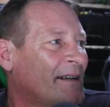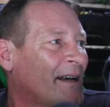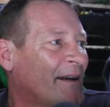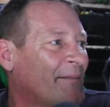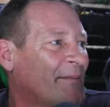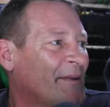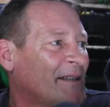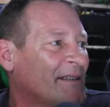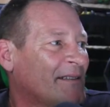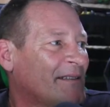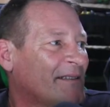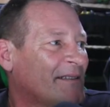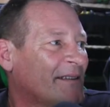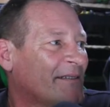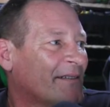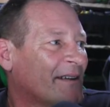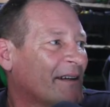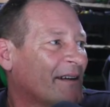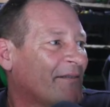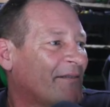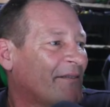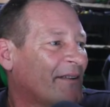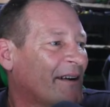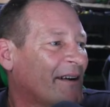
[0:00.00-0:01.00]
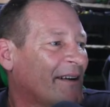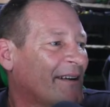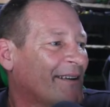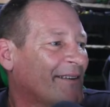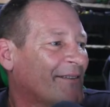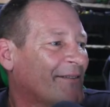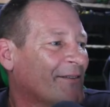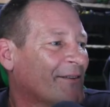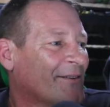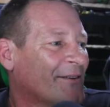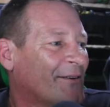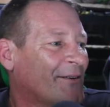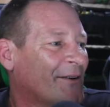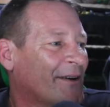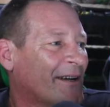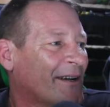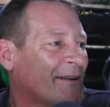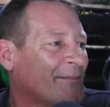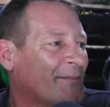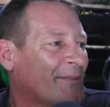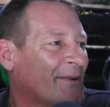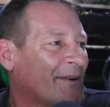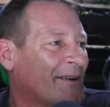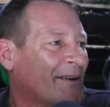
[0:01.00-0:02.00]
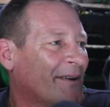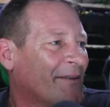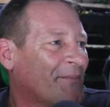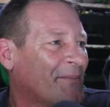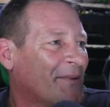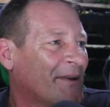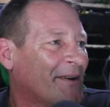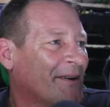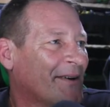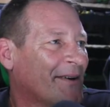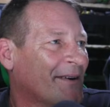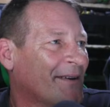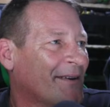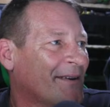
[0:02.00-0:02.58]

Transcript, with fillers: I may see if I can find it real quick and put it up there.